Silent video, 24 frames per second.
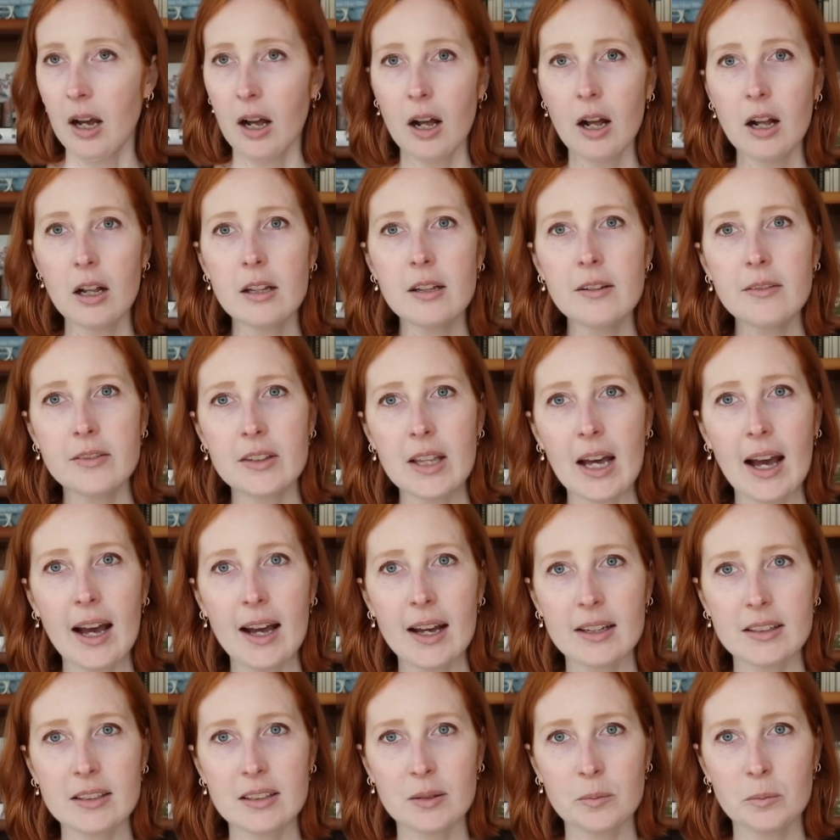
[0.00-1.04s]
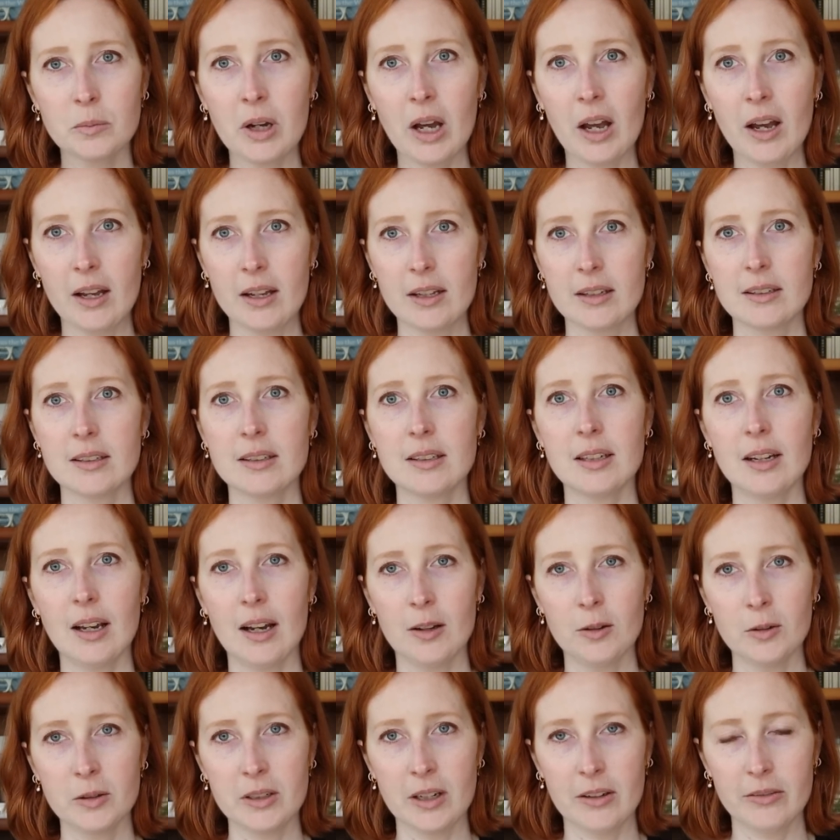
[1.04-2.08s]
all of that, but
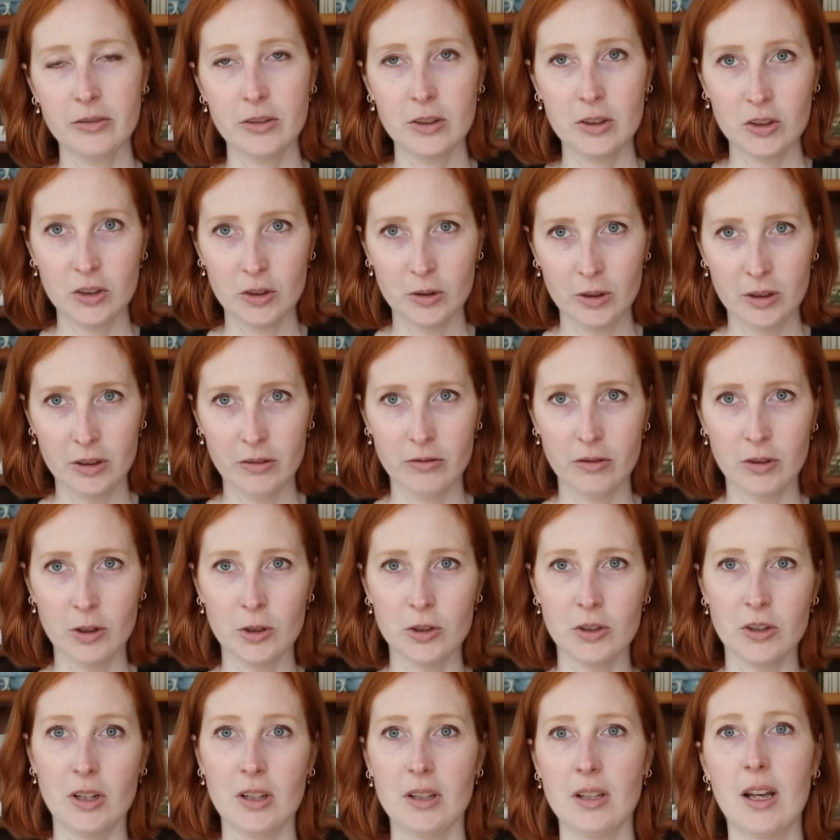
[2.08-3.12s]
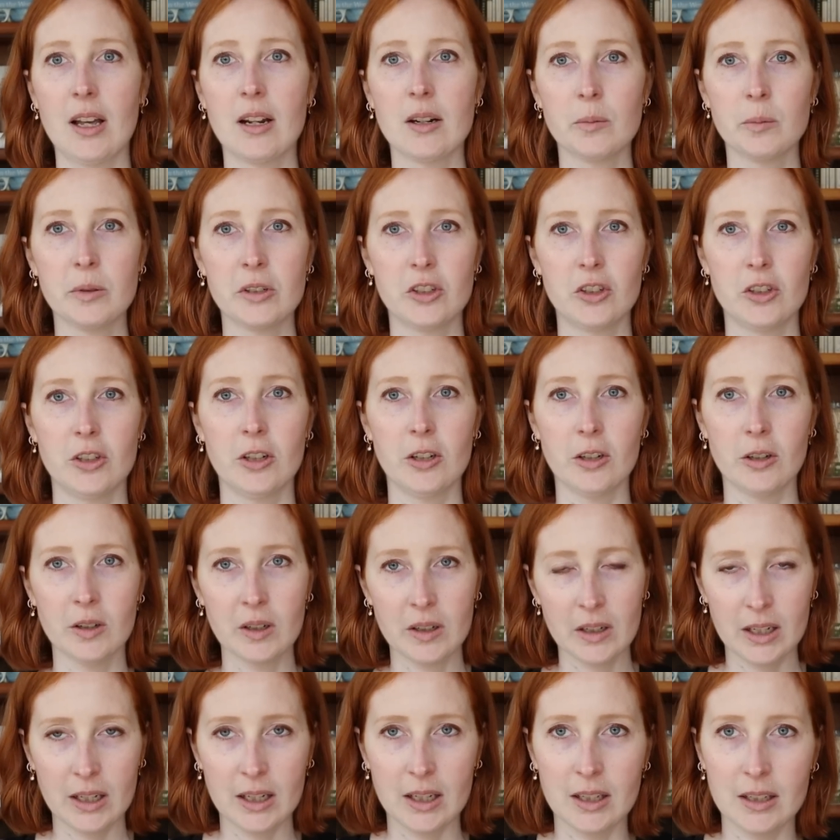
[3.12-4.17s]
I will definitely do a conversion that'll be
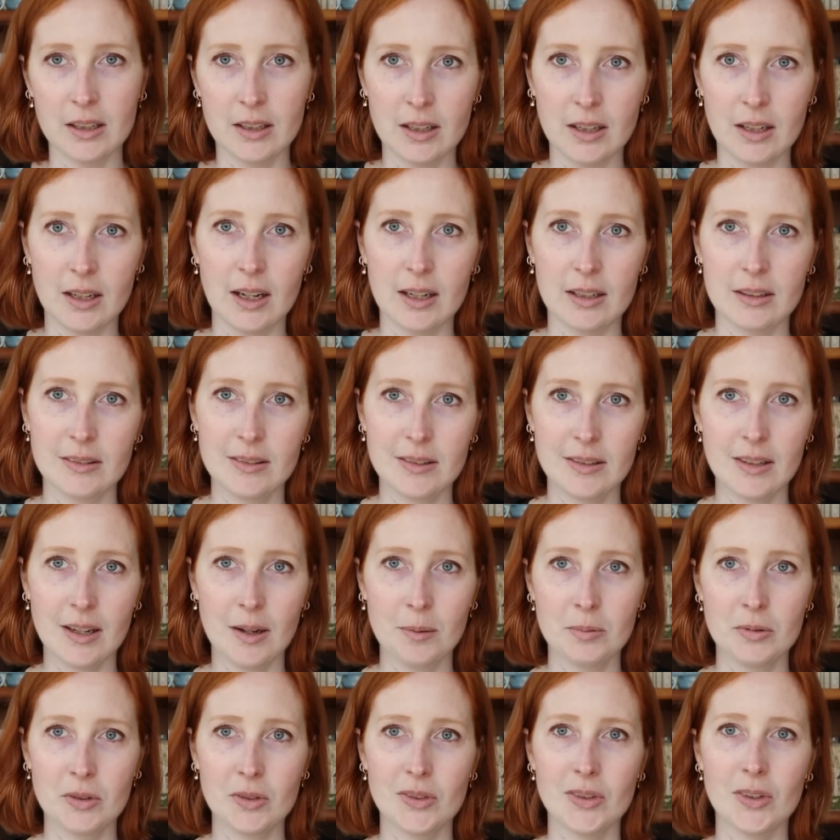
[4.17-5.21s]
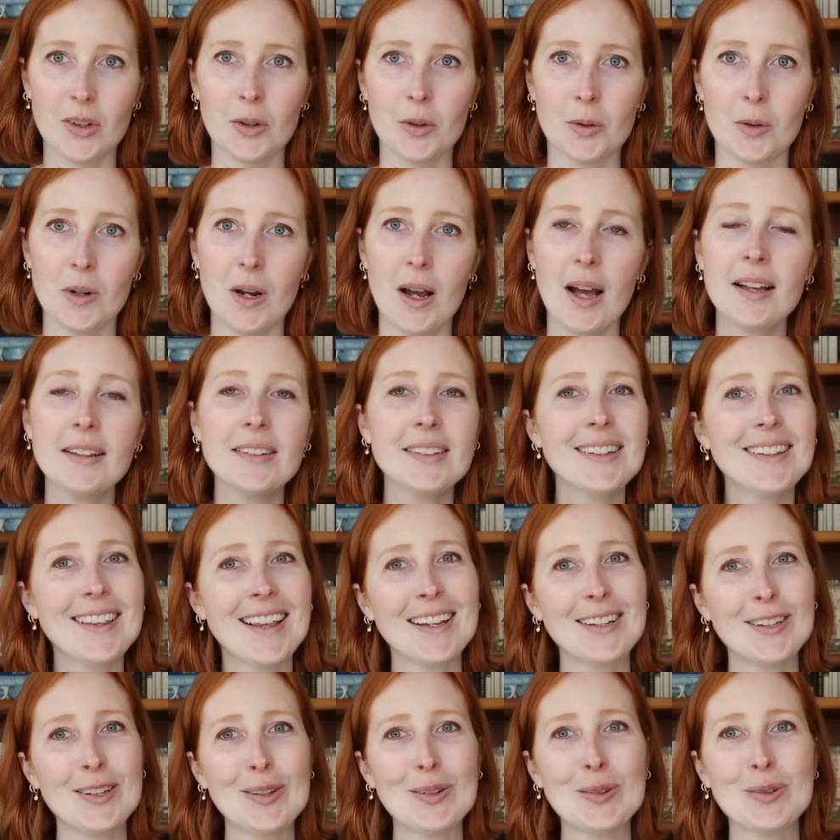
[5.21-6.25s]
shared in the next episode as a
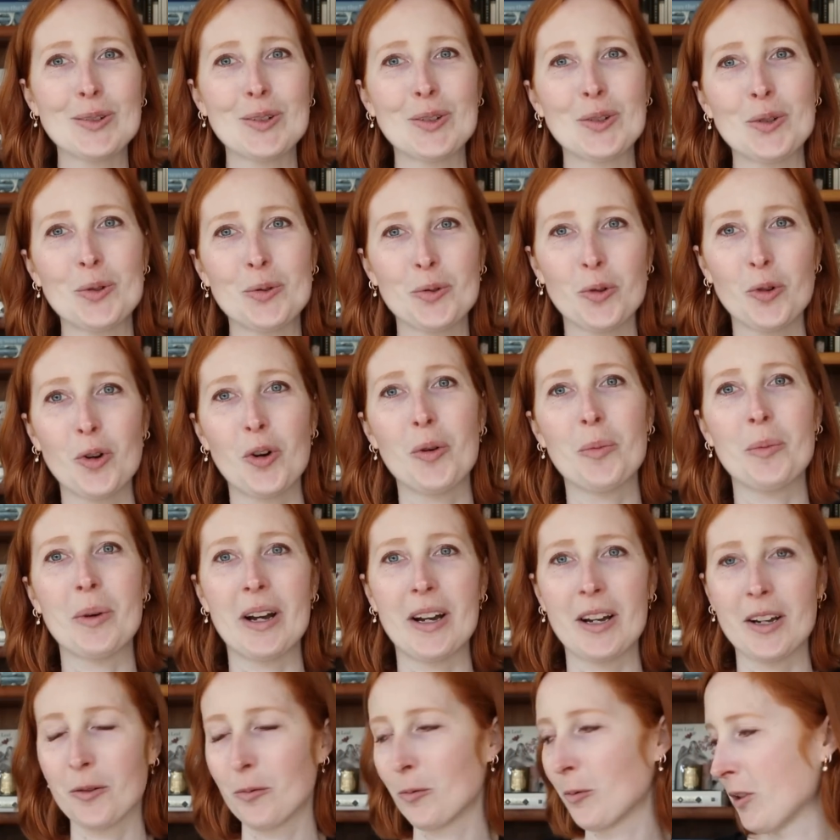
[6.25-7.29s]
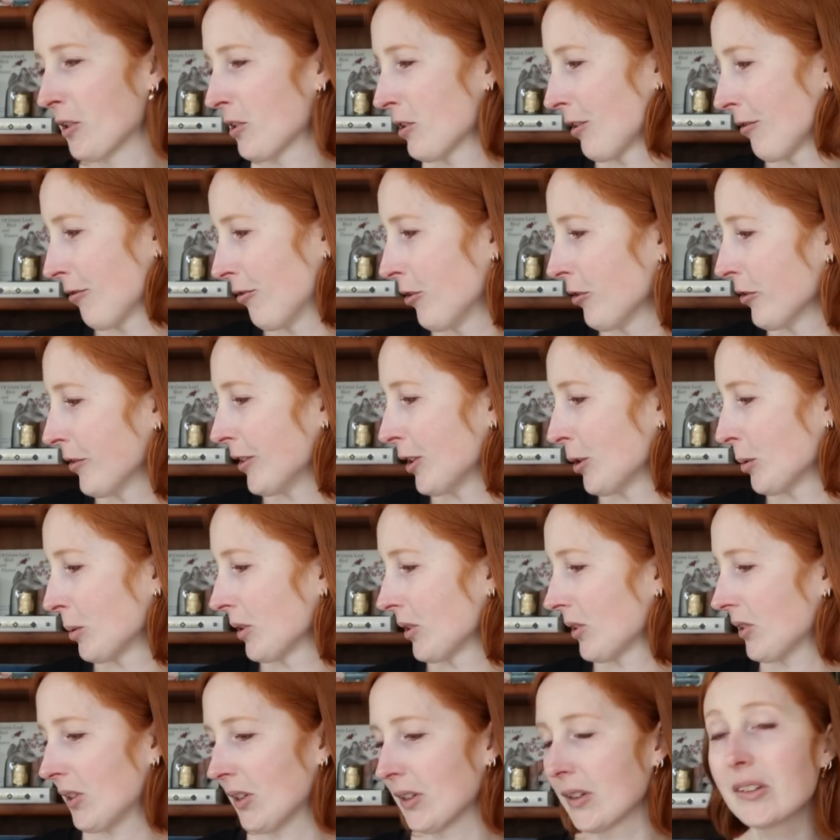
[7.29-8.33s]
thank you to my wonderful
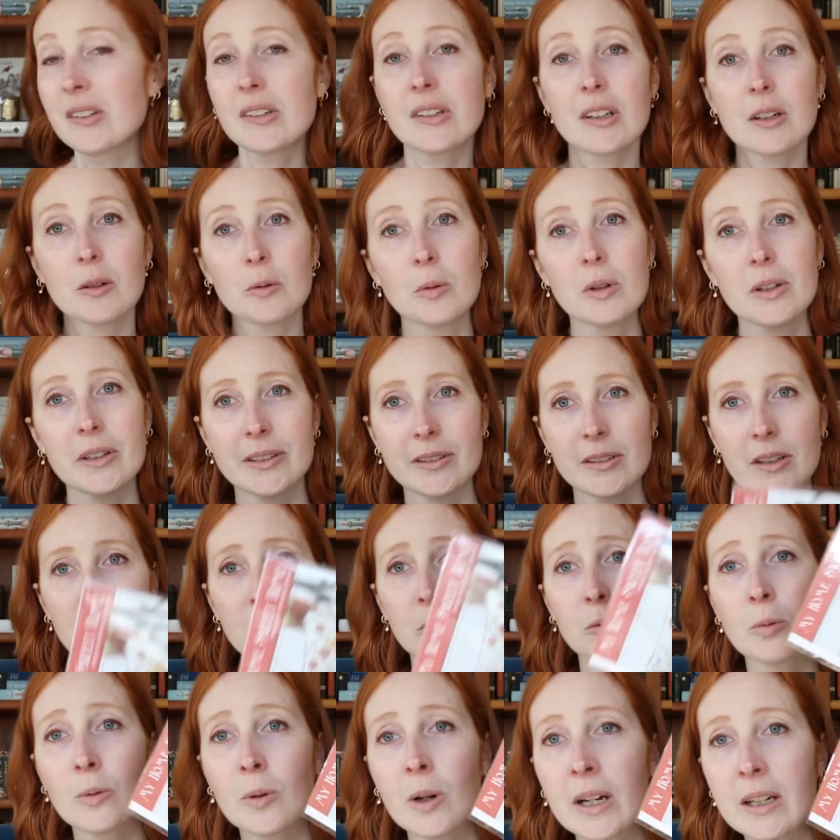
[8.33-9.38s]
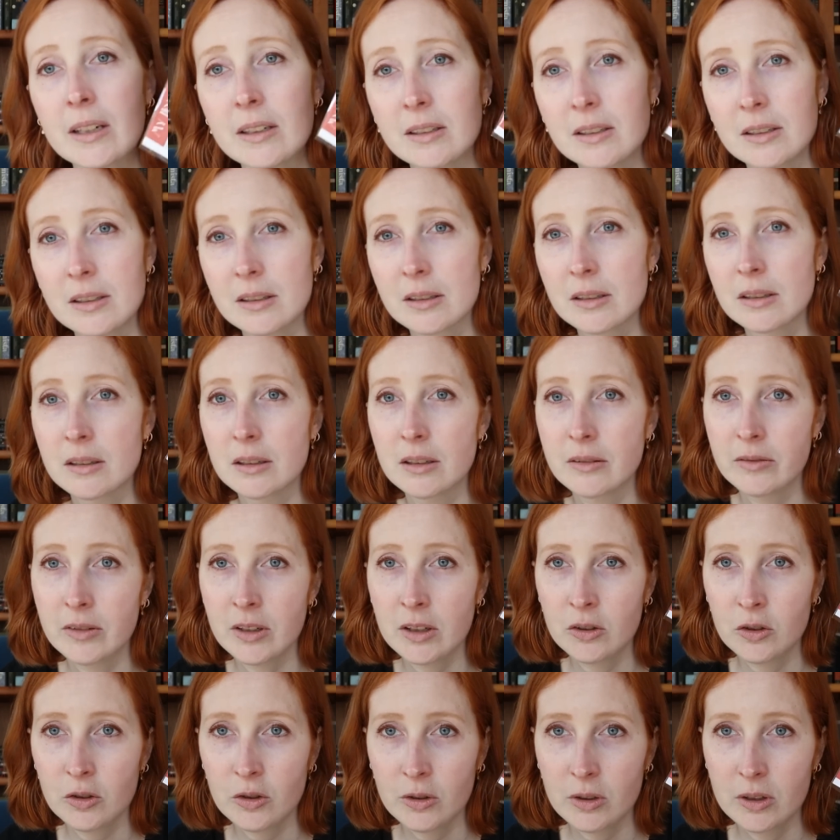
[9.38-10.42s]
viewers, since there was a great deal of
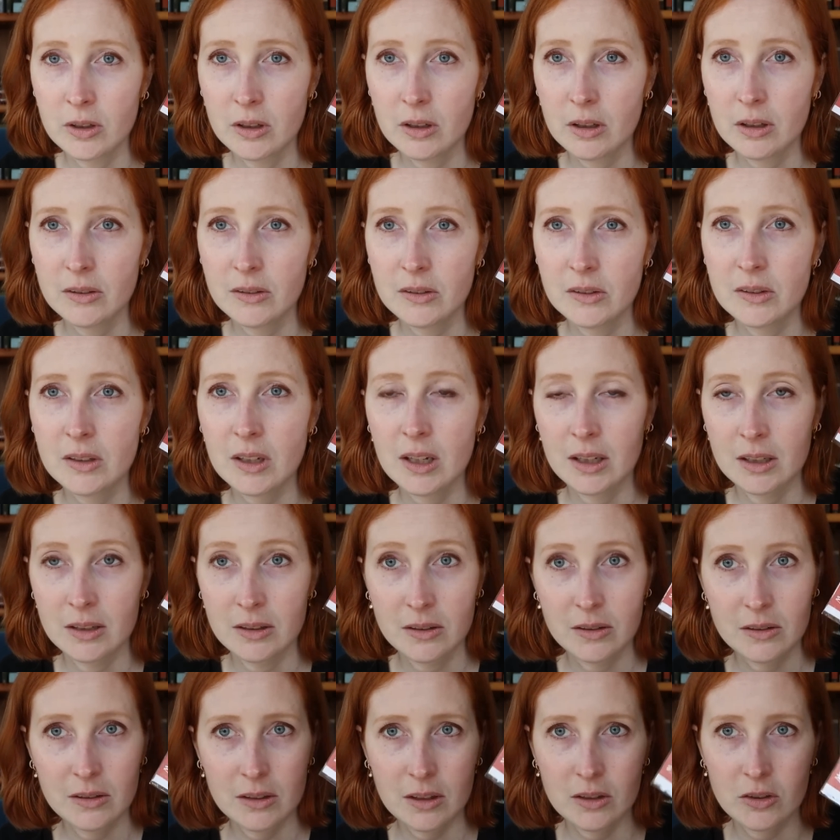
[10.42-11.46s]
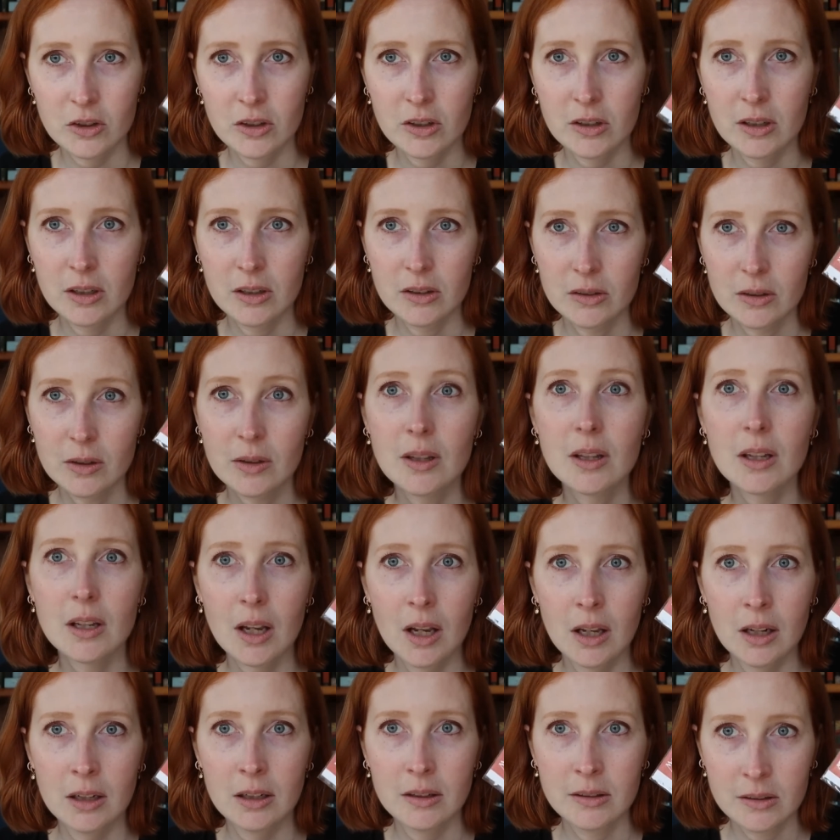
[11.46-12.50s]
interest in stitching this with the
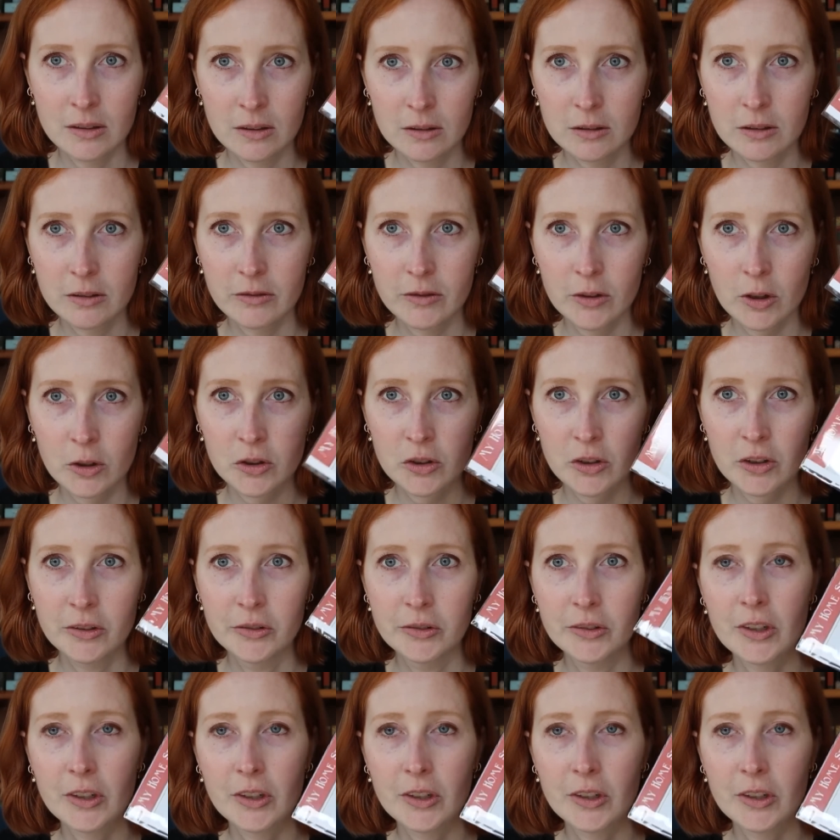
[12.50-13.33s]
Katie Silk conversion.